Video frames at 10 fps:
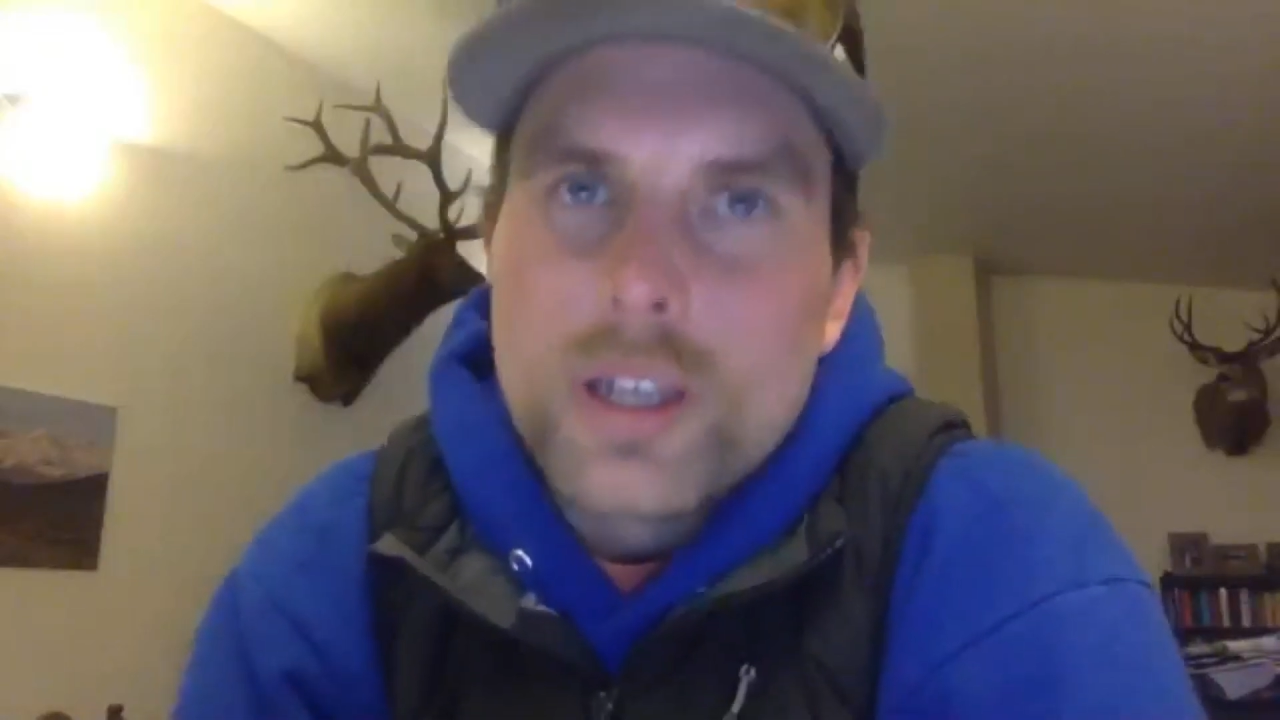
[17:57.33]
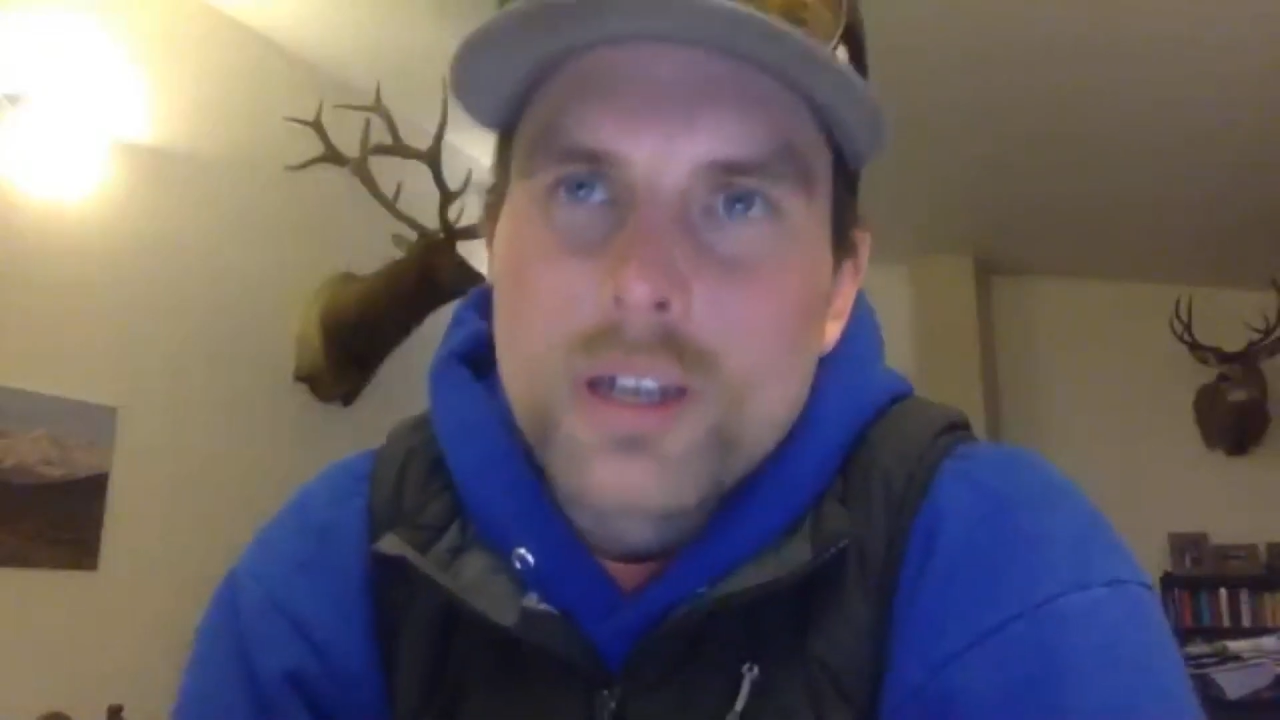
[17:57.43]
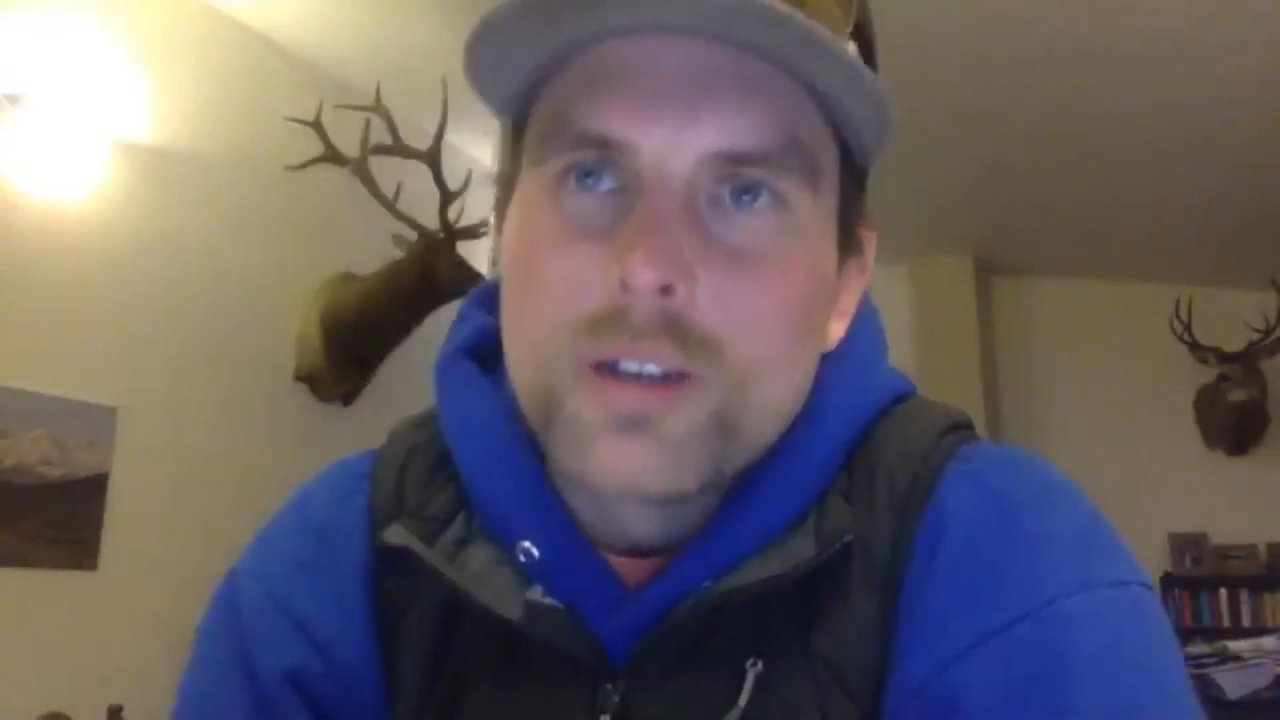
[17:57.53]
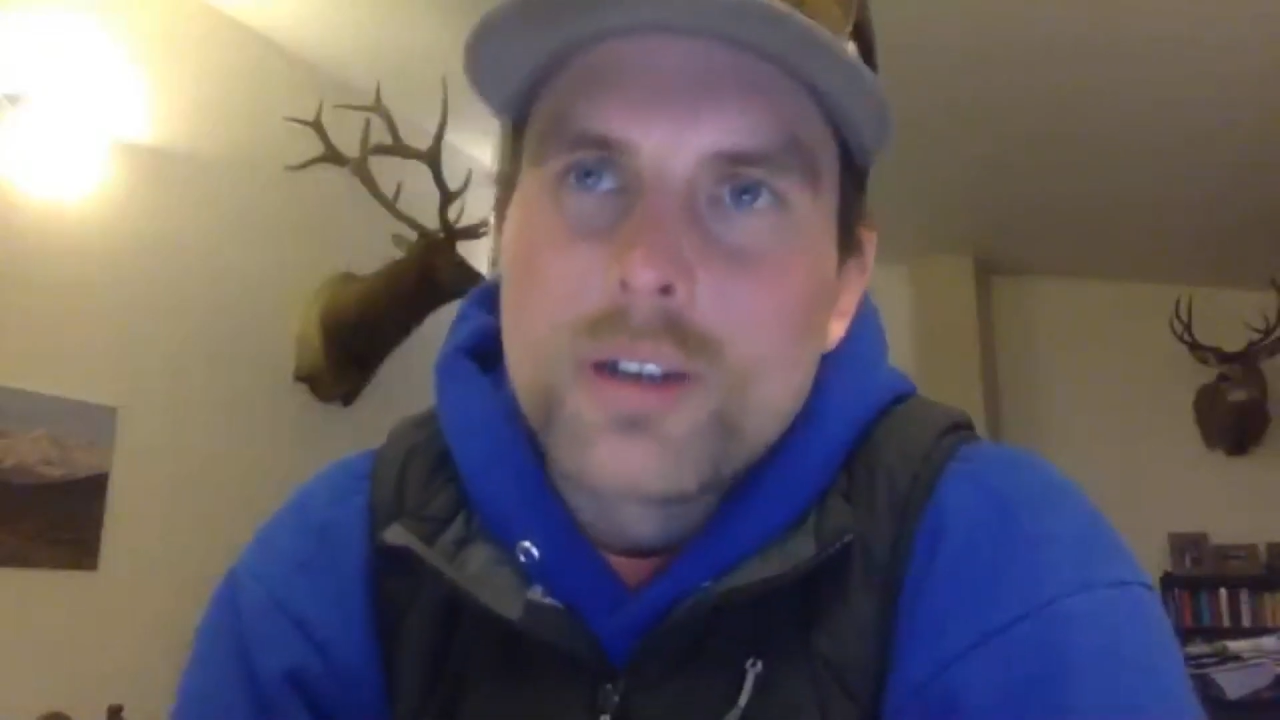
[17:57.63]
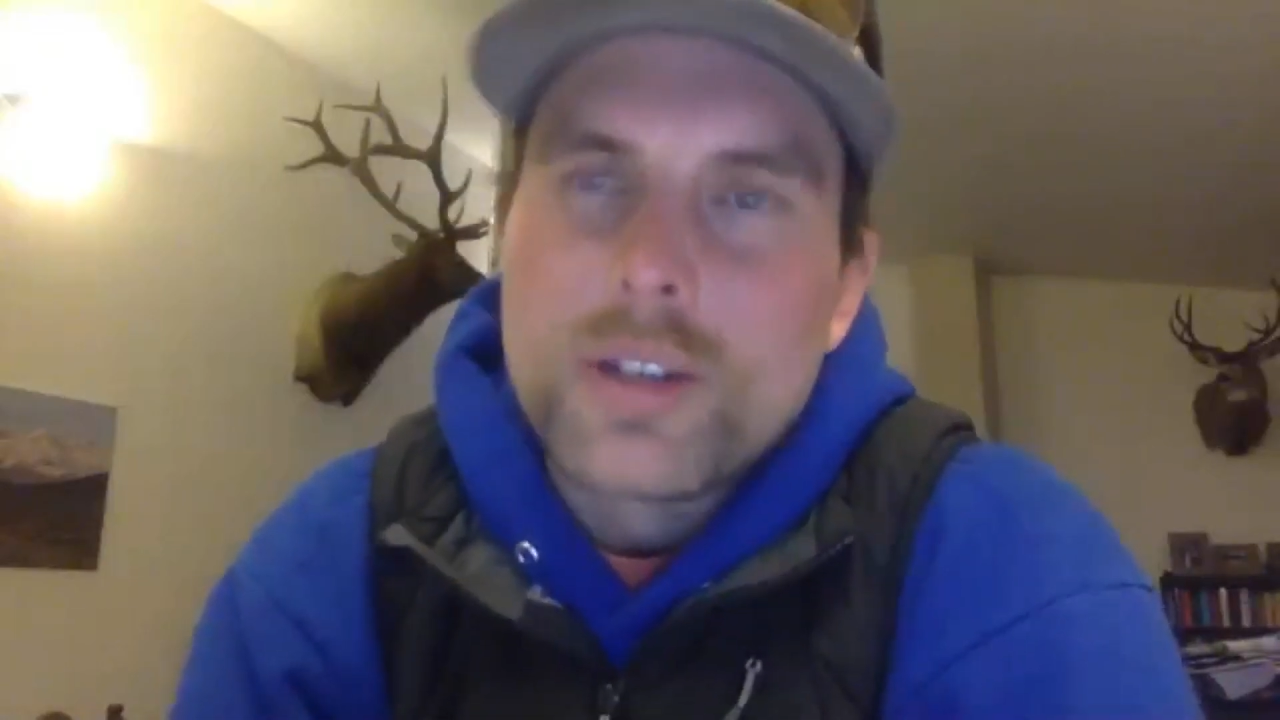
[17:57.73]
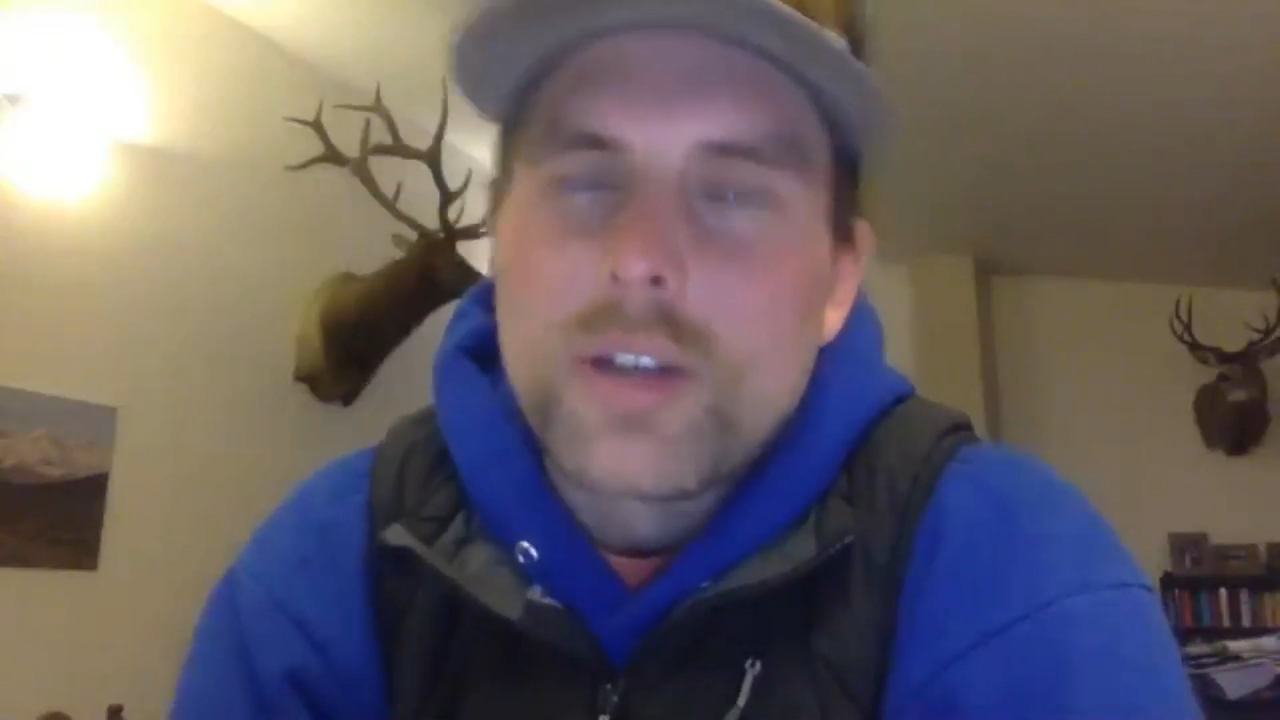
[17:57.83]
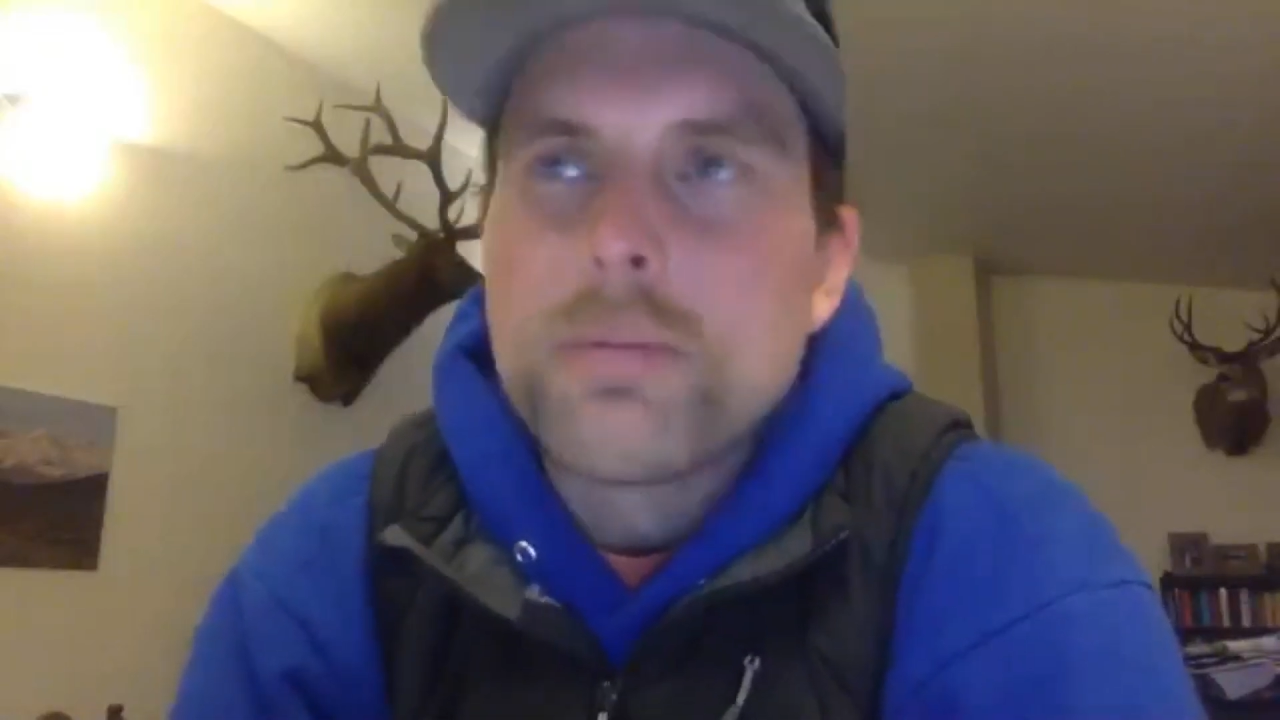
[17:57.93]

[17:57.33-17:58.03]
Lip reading: a little tough,